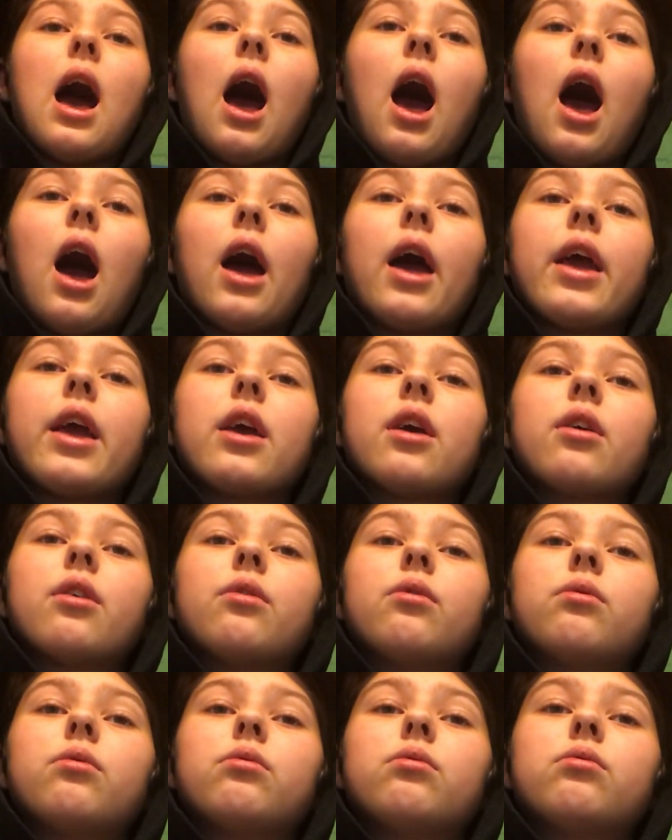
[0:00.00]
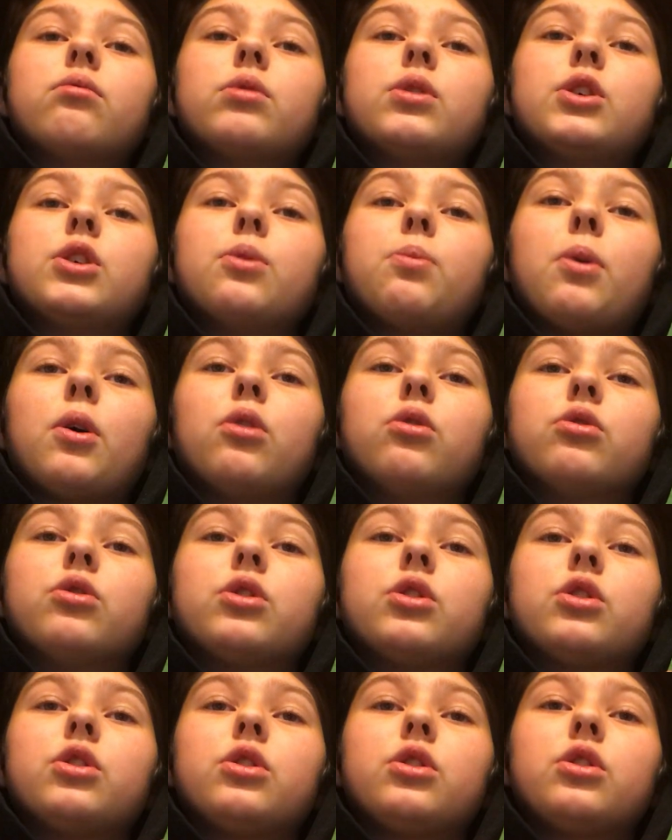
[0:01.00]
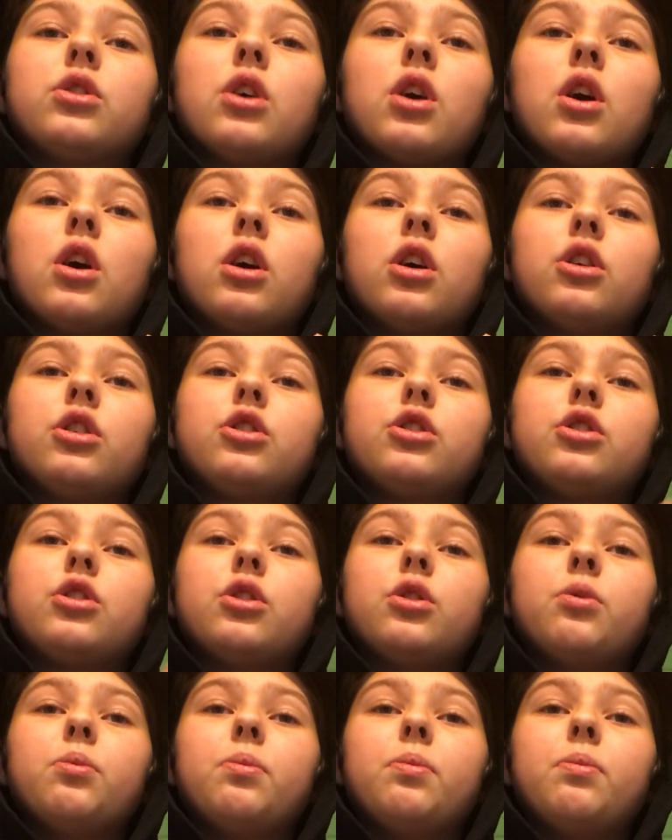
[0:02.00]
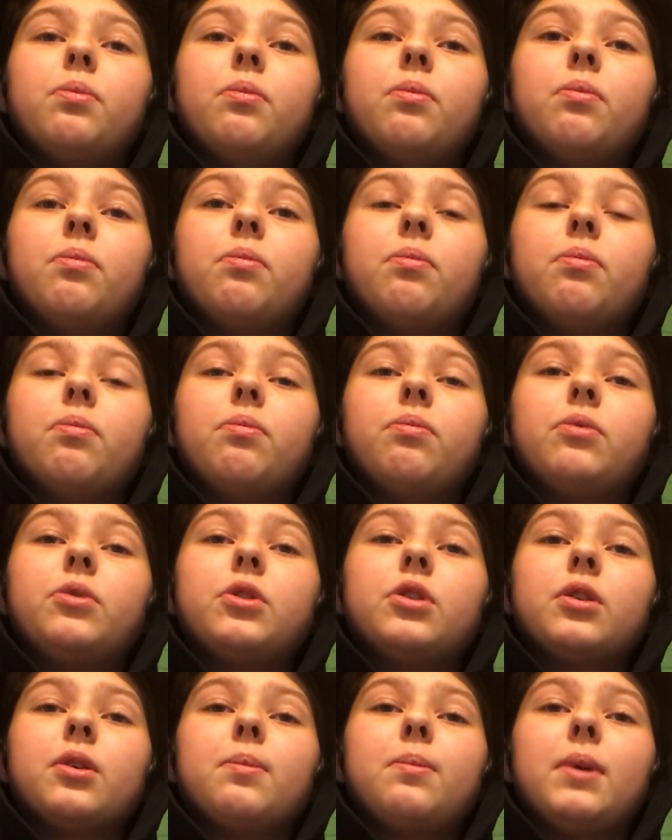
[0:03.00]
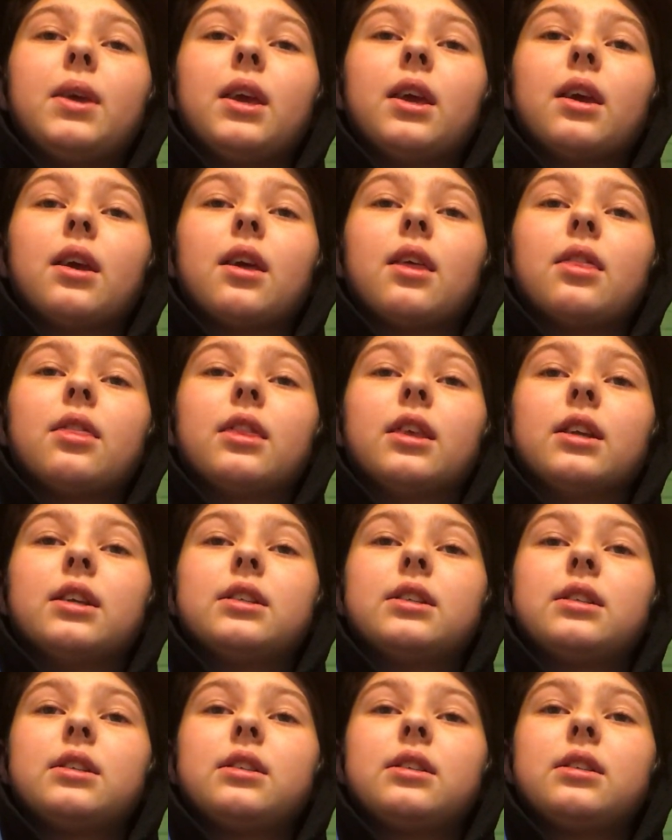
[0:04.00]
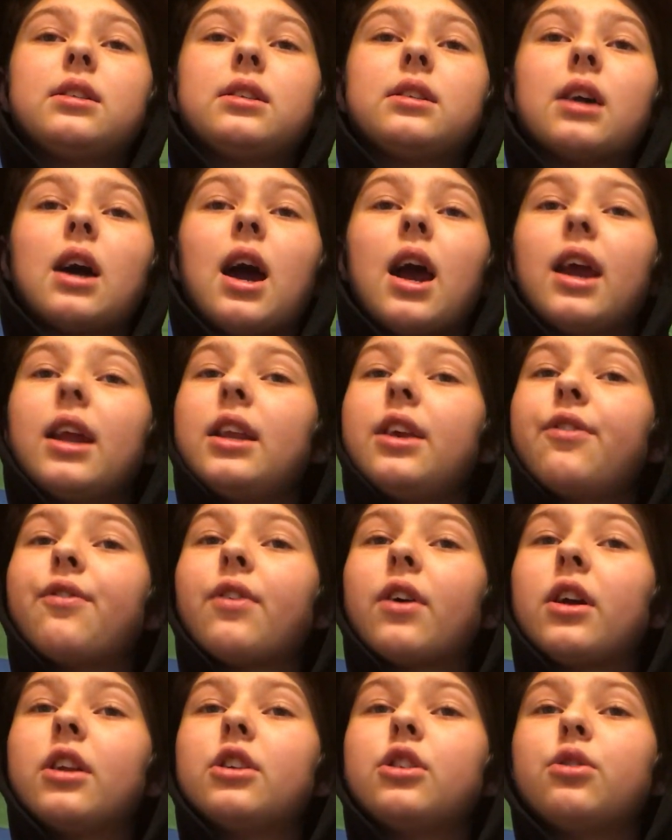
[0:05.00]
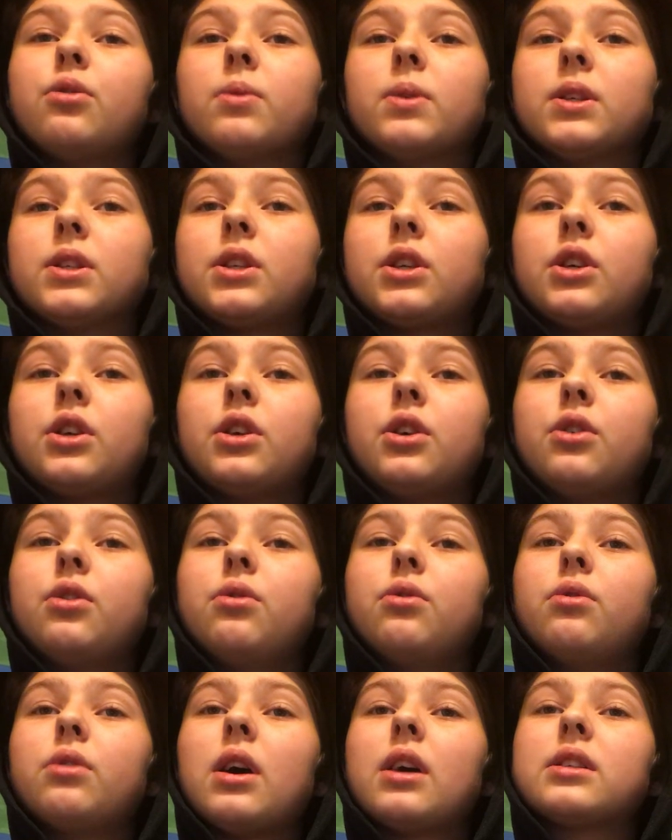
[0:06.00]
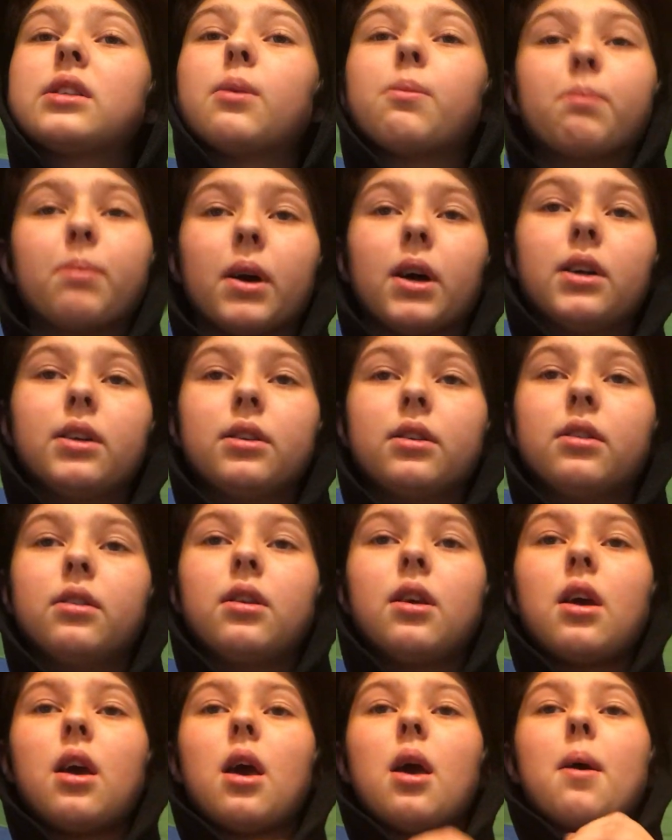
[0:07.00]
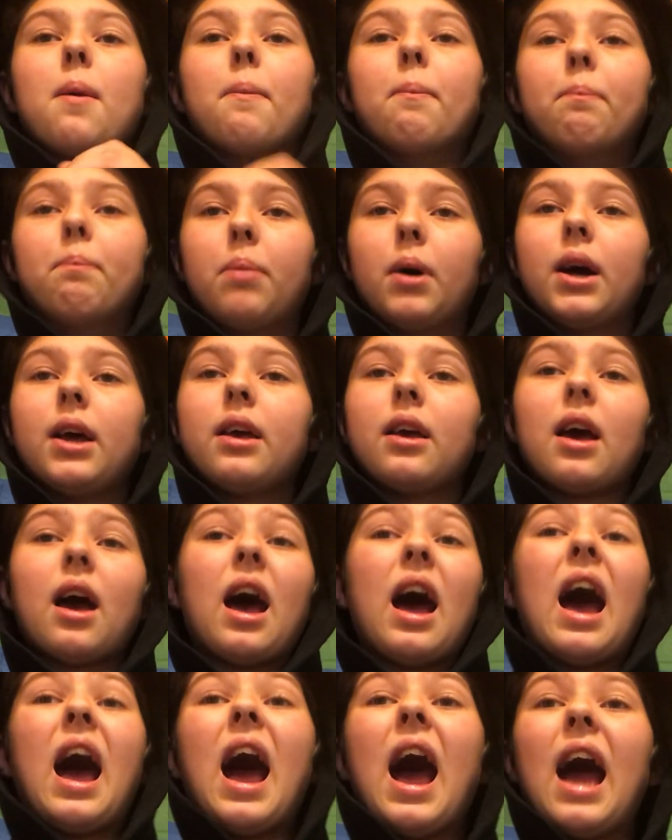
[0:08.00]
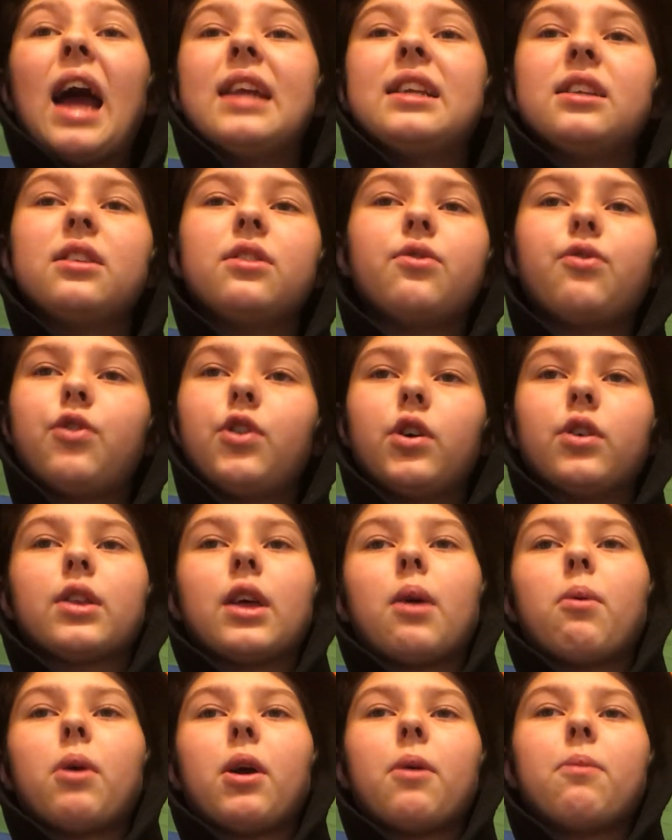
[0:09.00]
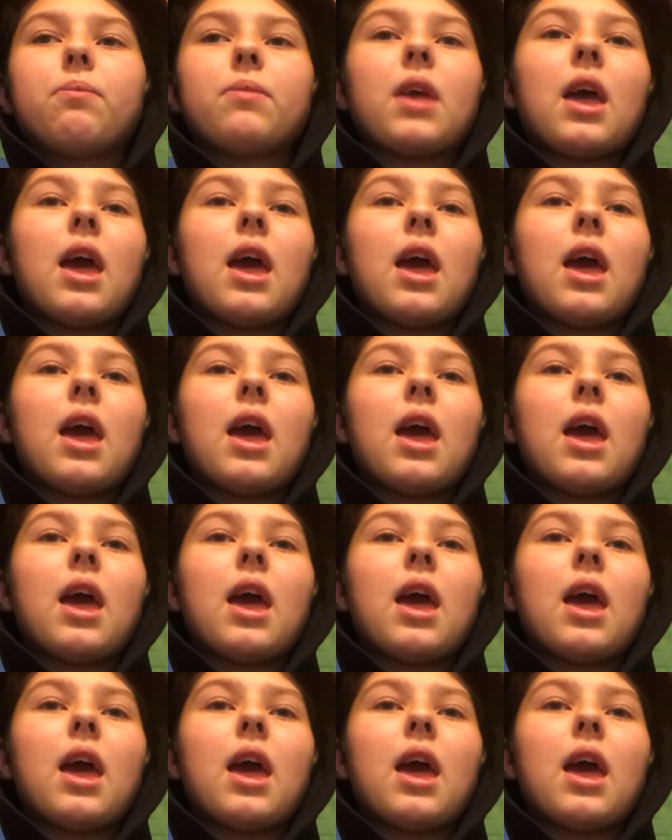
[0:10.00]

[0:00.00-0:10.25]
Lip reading: I was supposed to be the tiny friend who was cute as a button, but I didn't feel that way.